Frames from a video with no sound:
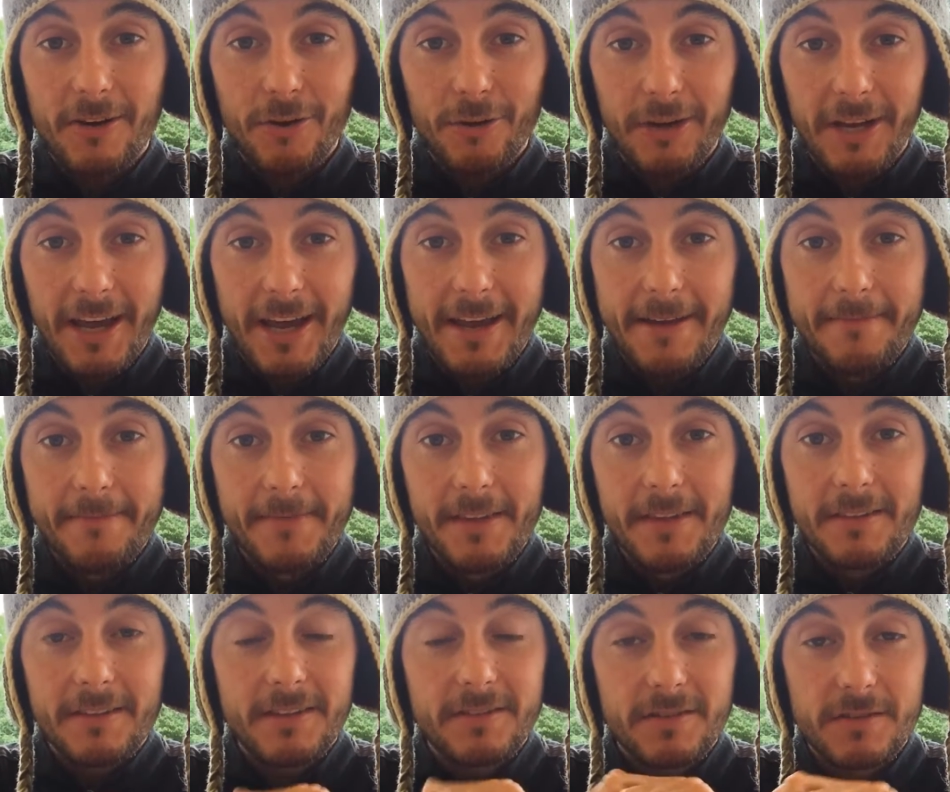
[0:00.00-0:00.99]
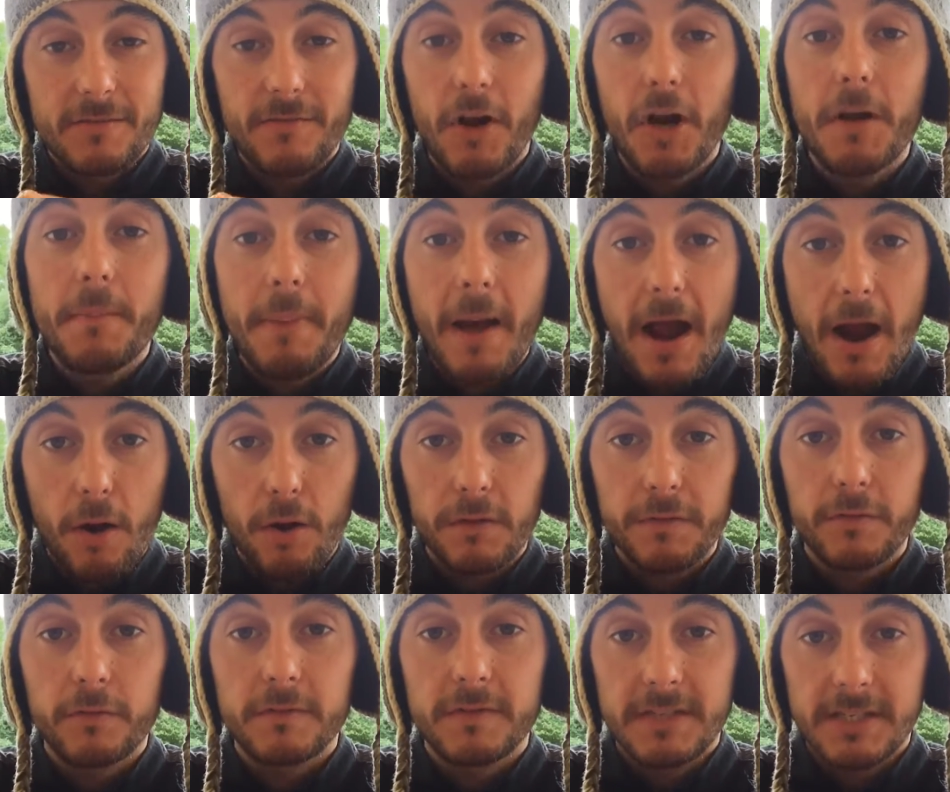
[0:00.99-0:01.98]
Okay, this is very
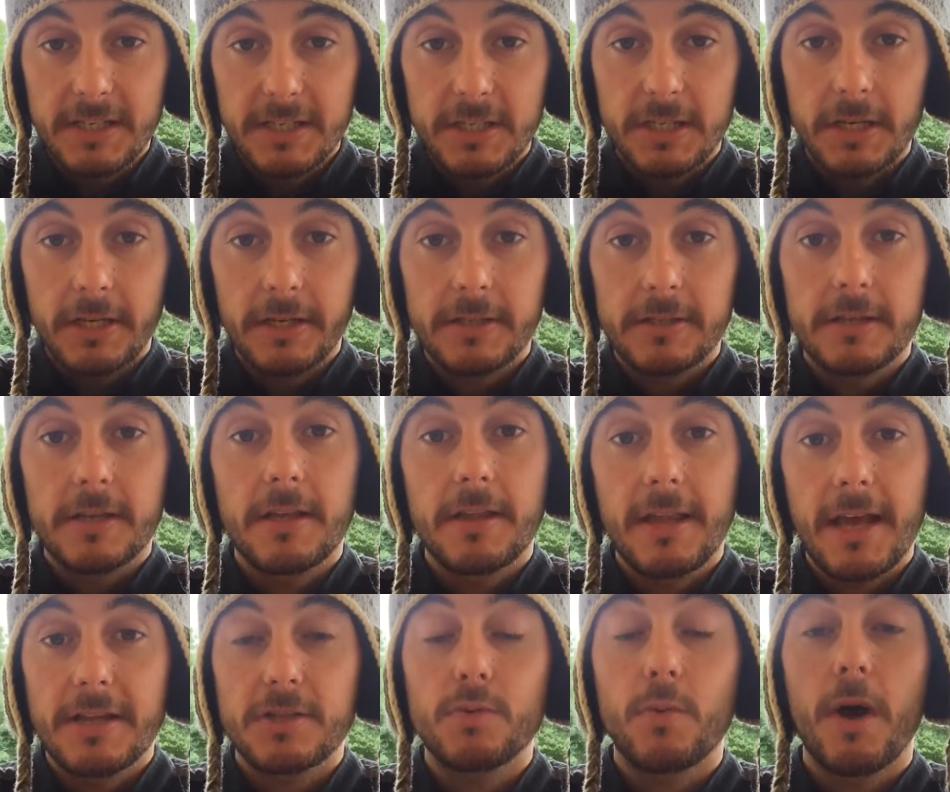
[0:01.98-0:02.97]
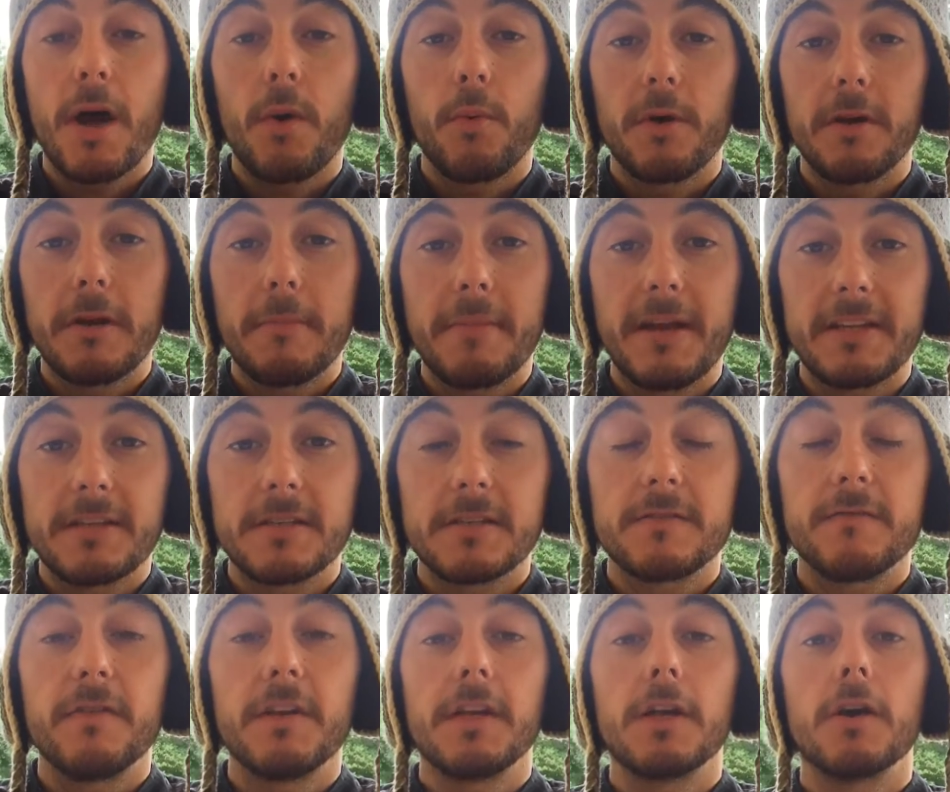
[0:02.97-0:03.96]
powerful teachings, and that's why I wanted to make
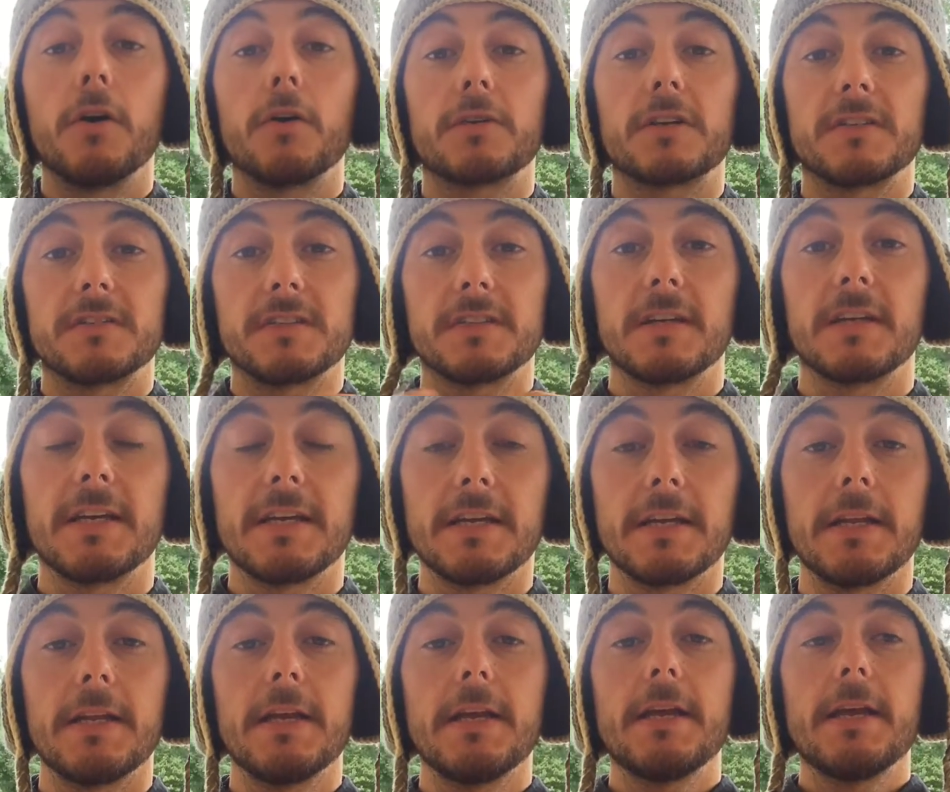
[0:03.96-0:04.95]
this video, because it